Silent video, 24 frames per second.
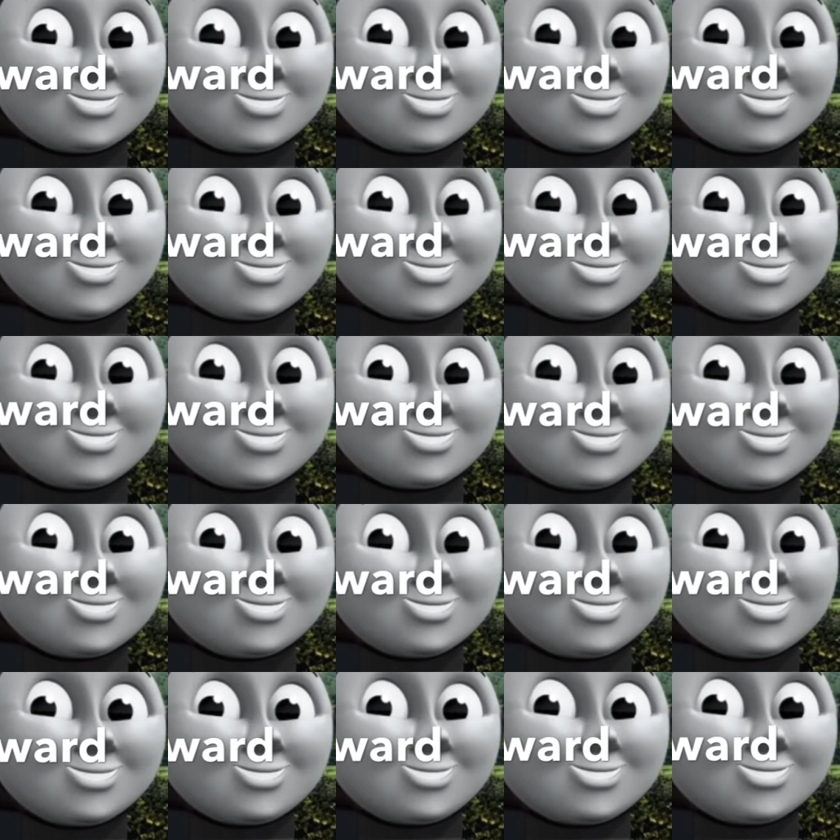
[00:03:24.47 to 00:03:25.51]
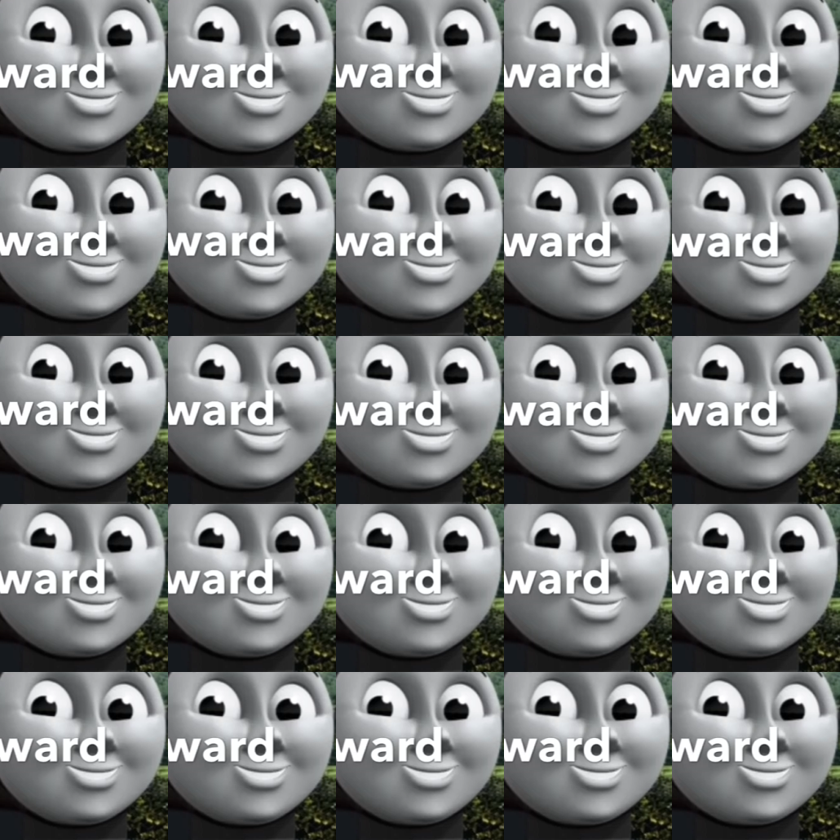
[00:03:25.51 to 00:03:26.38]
No one is speaking in this clip.